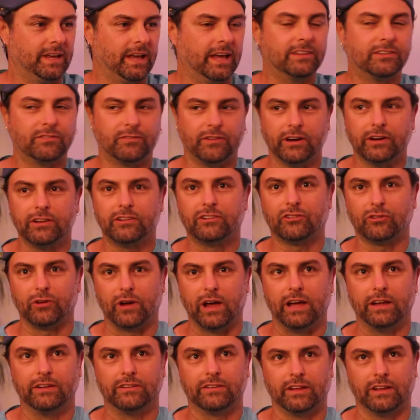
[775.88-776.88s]
It's very so.
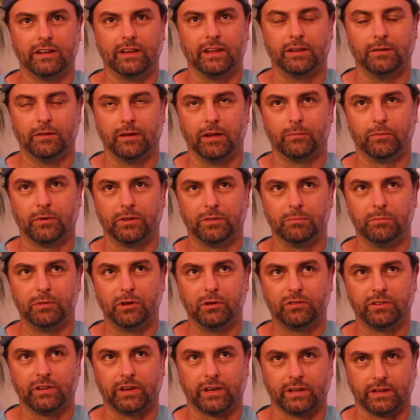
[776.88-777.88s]
strange. And with
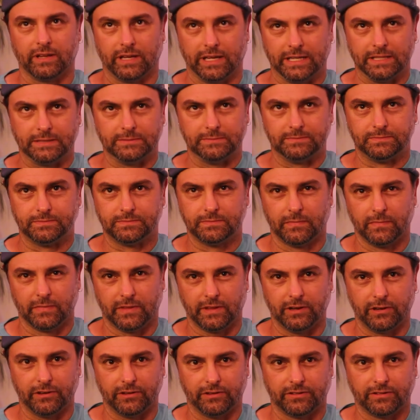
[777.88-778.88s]
music, like,
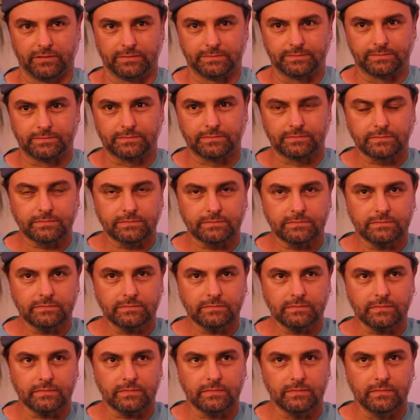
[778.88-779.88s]
there's,
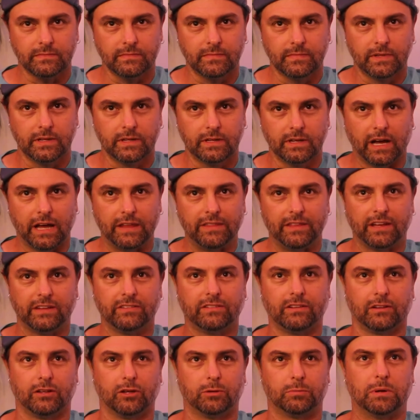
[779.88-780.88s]
I think it's
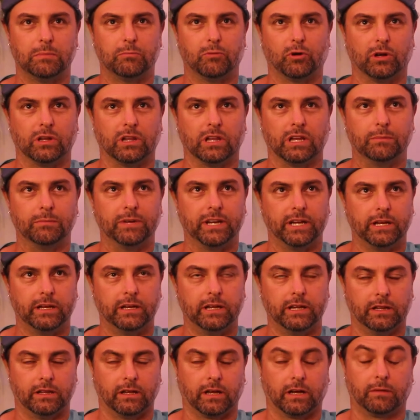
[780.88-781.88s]
a little bit more limited
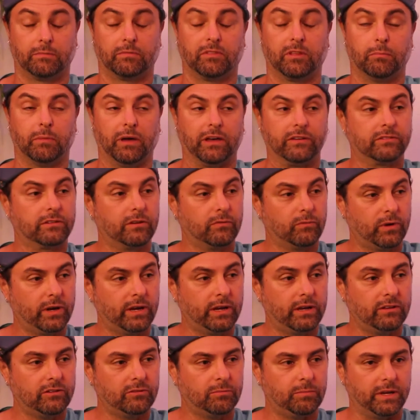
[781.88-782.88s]
in the, the best of
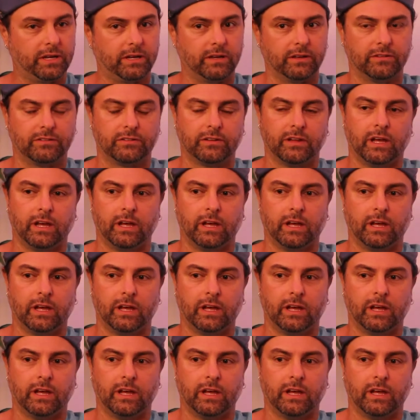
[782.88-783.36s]
ways because yeah.